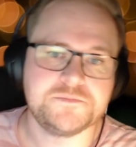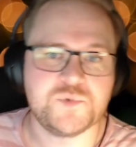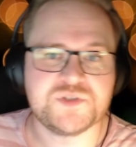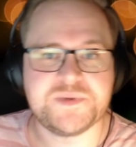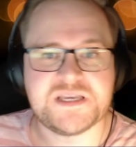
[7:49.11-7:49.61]

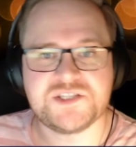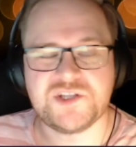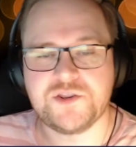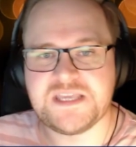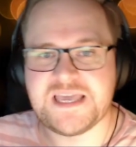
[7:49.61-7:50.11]
was based
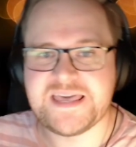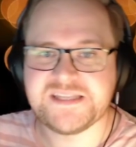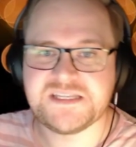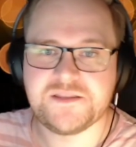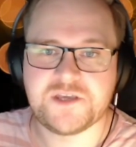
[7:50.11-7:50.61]
on the
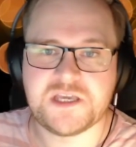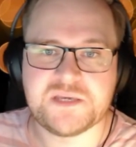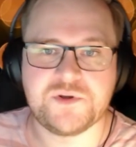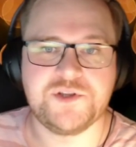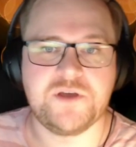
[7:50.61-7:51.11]

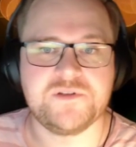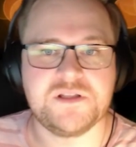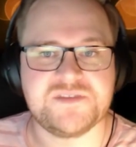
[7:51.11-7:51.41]
1831 novel